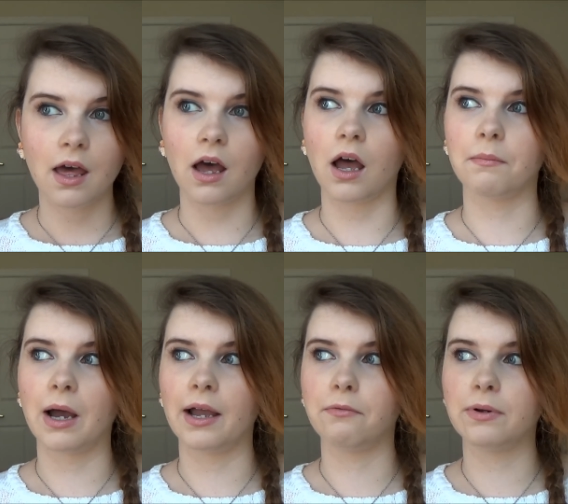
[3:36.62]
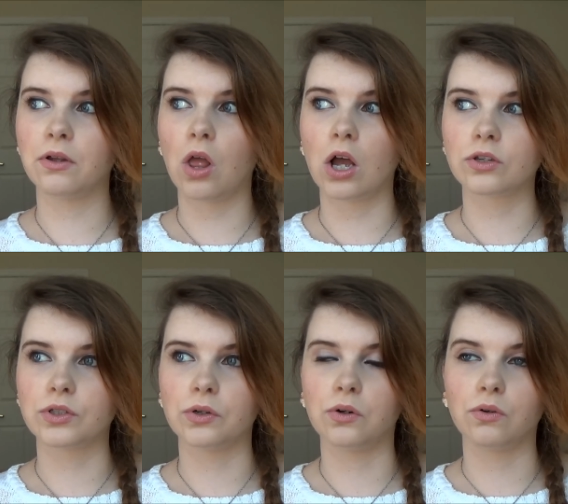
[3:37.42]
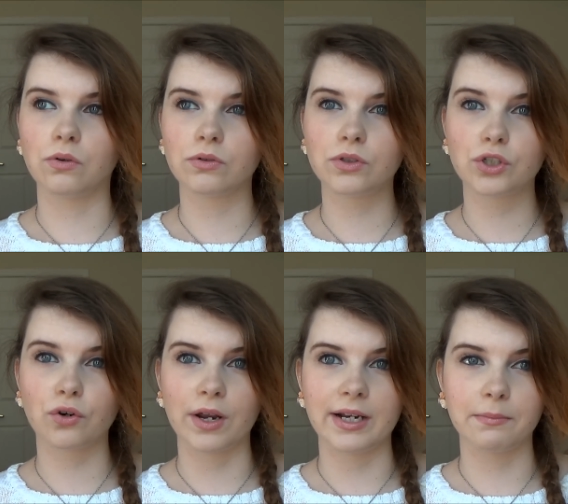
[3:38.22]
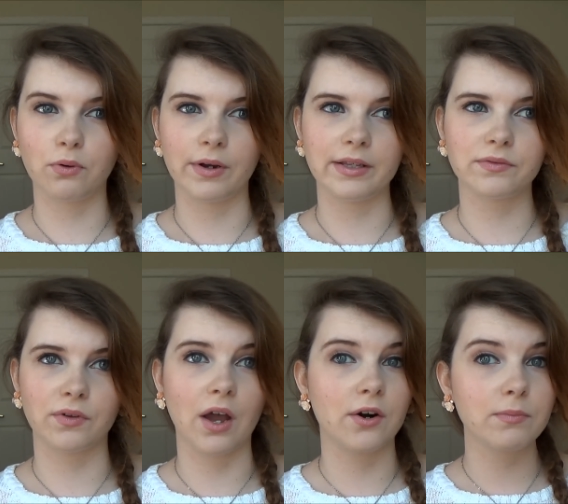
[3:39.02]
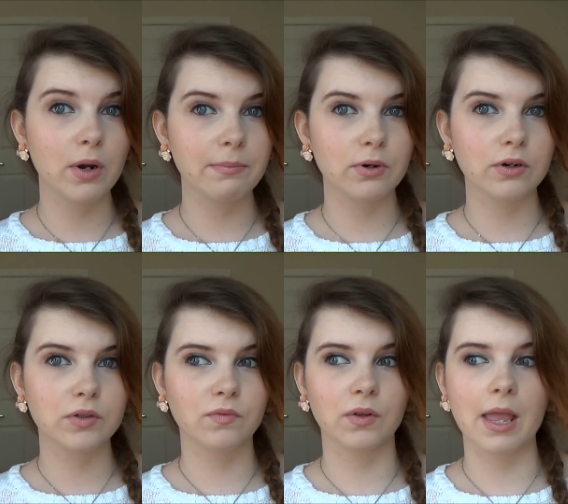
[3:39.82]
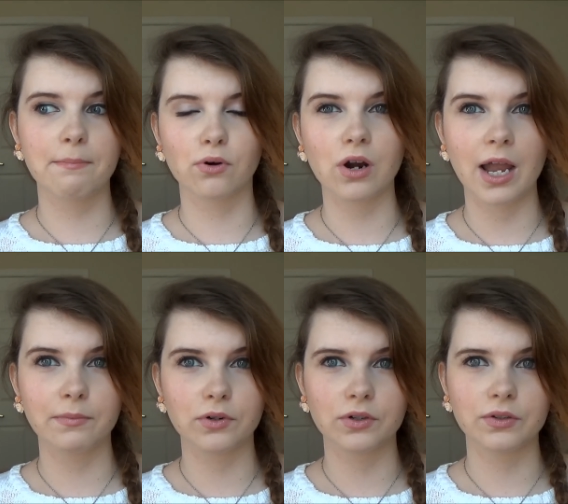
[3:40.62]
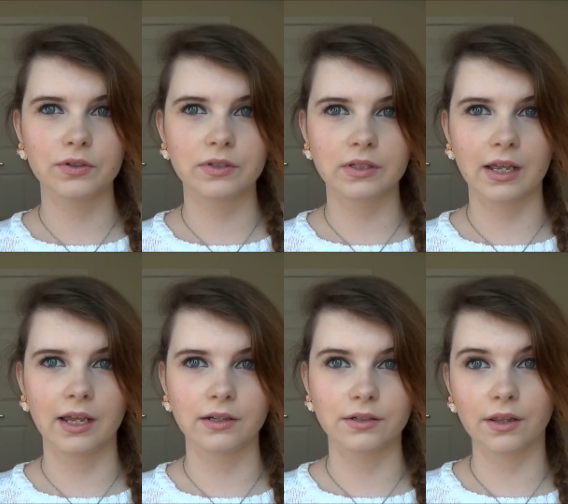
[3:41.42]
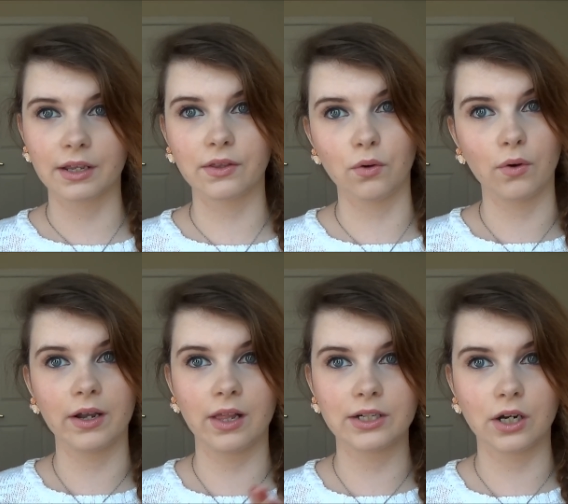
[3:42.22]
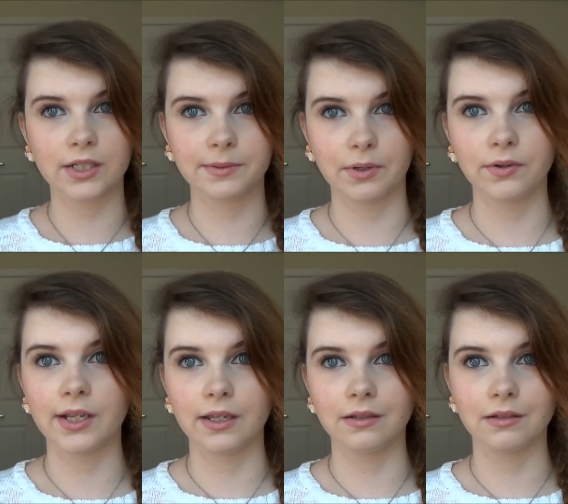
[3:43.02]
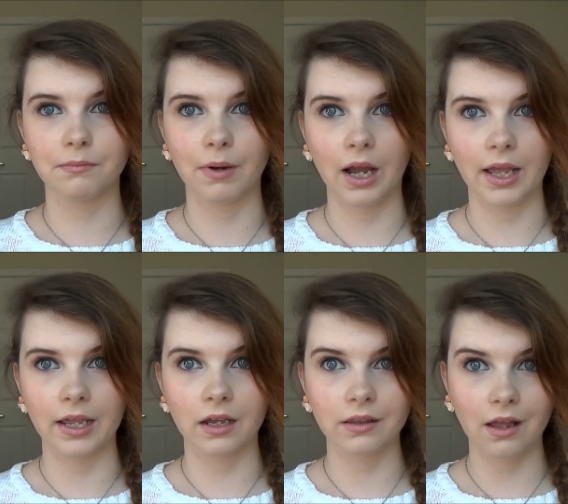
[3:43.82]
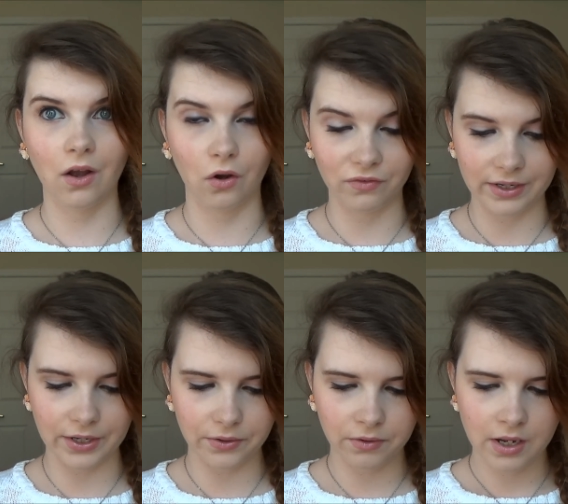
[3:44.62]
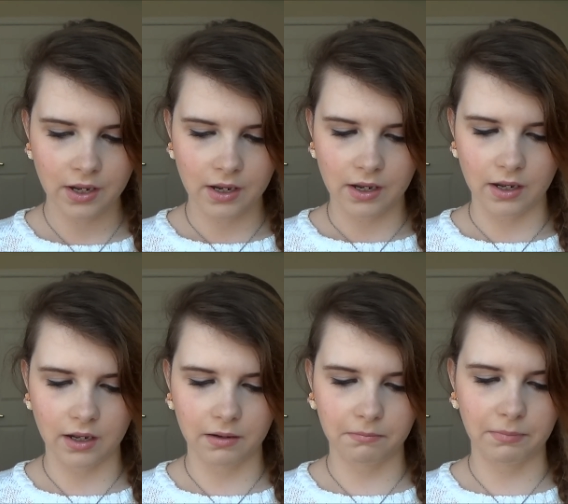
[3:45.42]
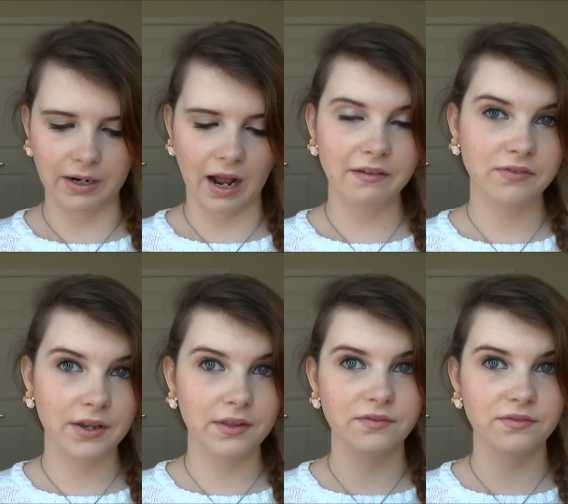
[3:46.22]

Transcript: Um, I will also trade in points for the 100 point perks for like primers and like the oil I talked about in my haul video. Um, but I find the